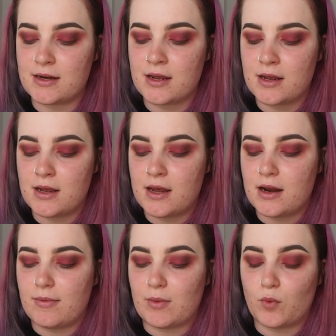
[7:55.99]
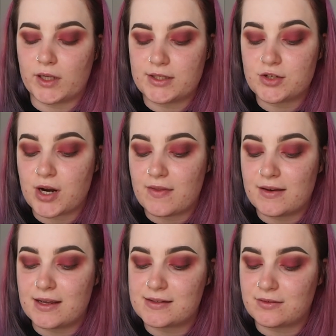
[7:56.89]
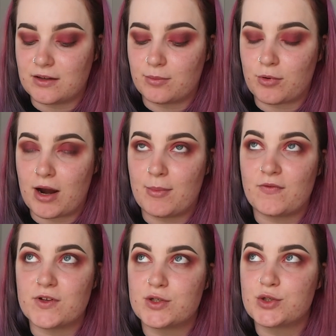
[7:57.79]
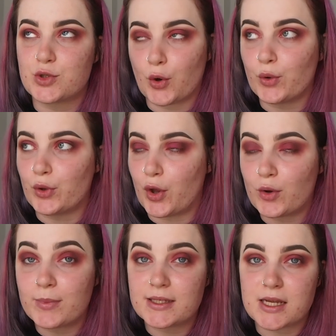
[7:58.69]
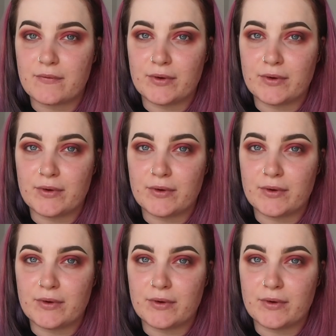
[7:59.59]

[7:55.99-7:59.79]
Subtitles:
I've been wanting to try the NYX glitter primer for so long because I've